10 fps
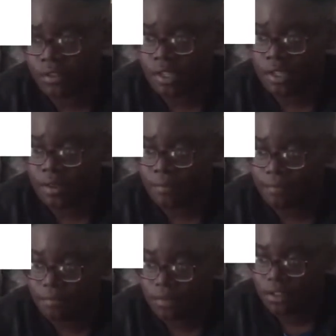the
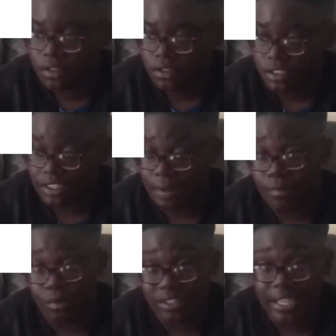time
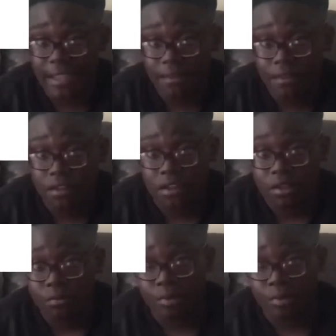we were there, we